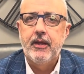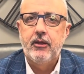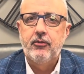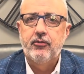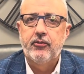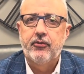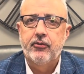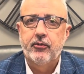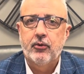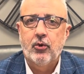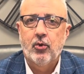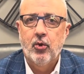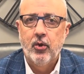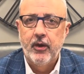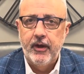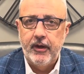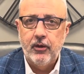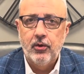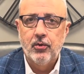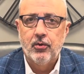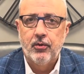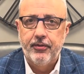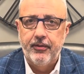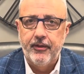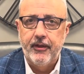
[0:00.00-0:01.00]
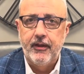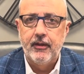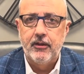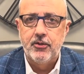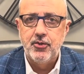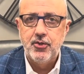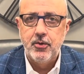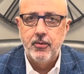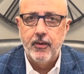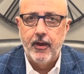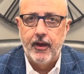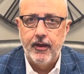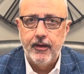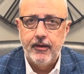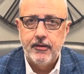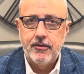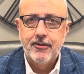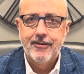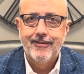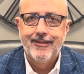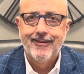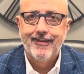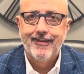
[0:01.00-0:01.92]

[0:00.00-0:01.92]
is a critical thing as you age.